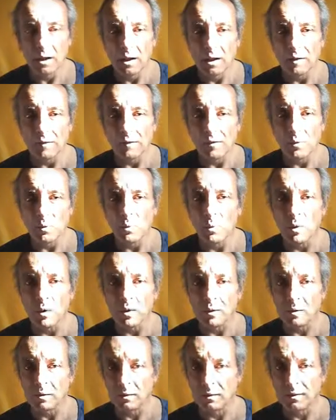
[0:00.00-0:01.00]
It's the
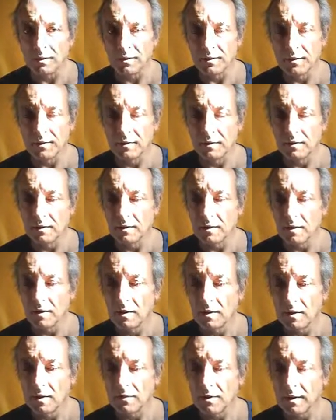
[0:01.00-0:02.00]
world
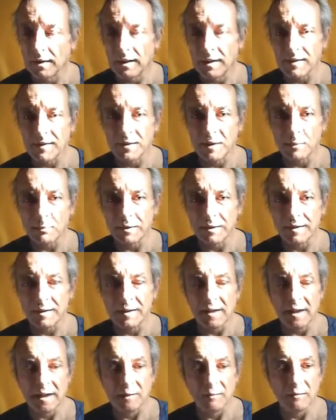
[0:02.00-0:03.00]
that has to be
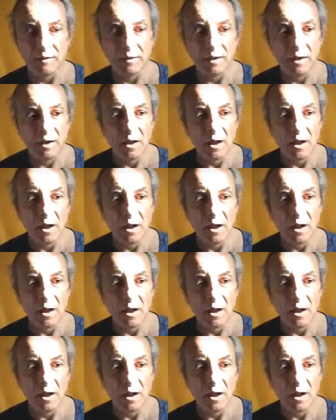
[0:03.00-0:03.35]
tamed.